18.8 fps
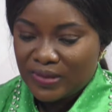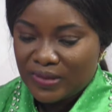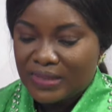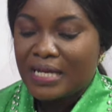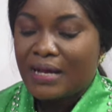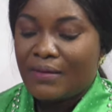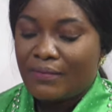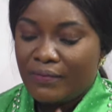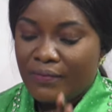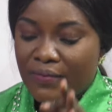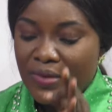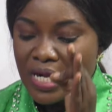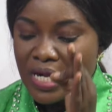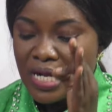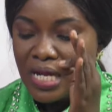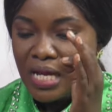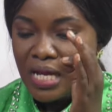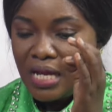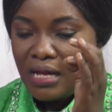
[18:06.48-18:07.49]
Some
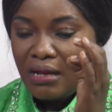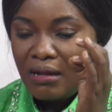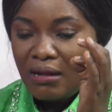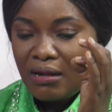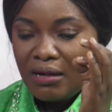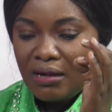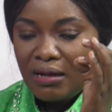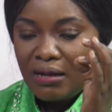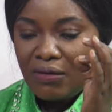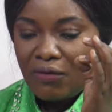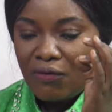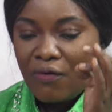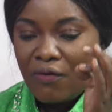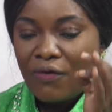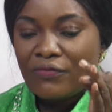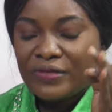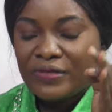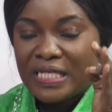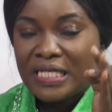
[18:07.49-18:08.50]

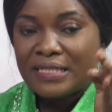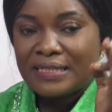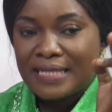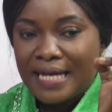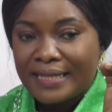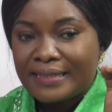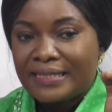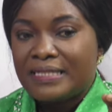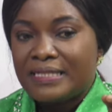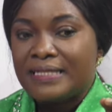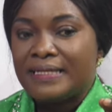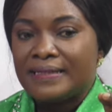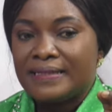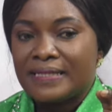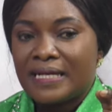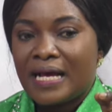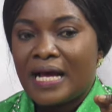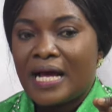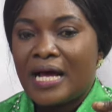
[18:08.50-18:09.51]
of these
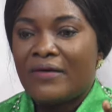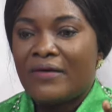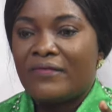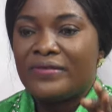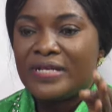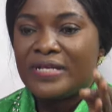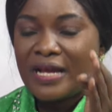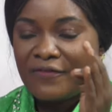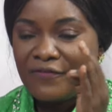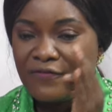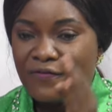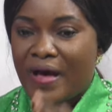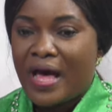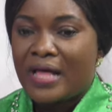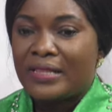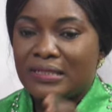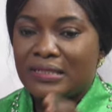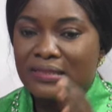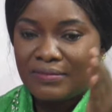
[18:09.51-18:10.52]
artists, mm-hmm, have their
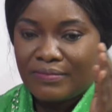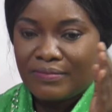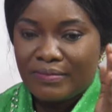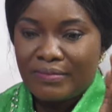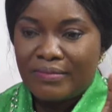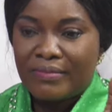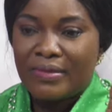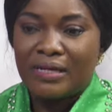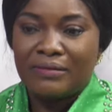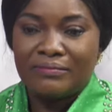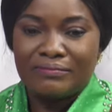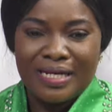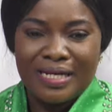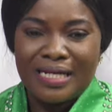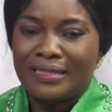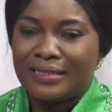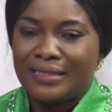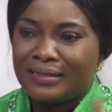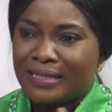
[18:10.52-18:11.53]
fathers and, mm-hmm, and
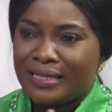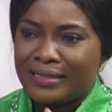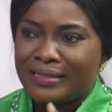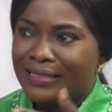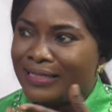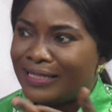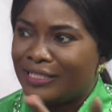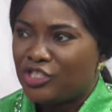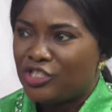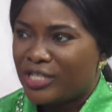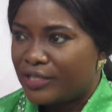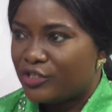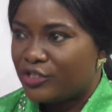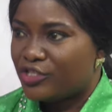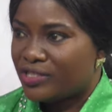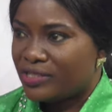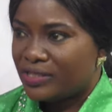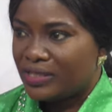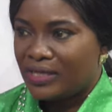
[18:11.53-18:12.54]
mothers are in the
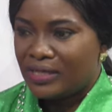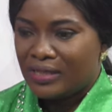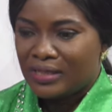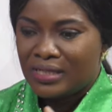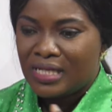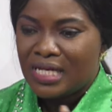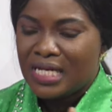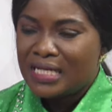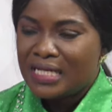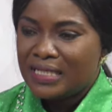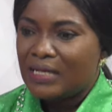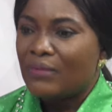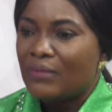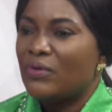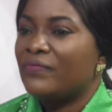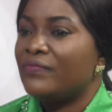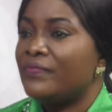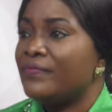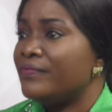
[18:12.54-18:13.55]
church, mm-hmm, and some
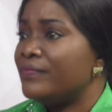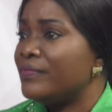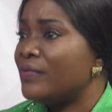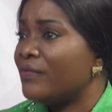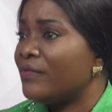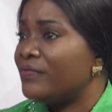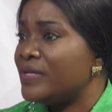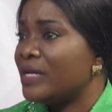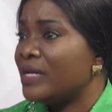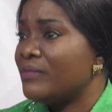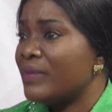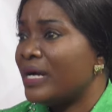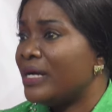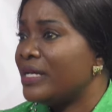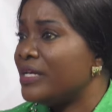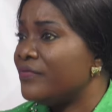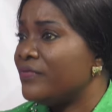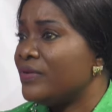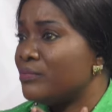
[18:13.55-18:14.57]
of them are
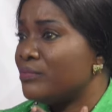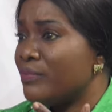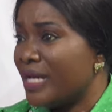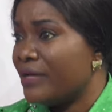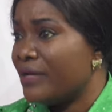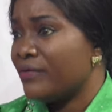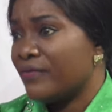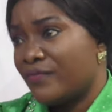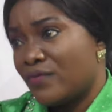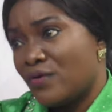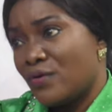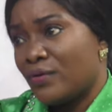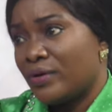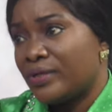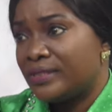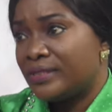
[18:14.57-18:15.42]
even men of God.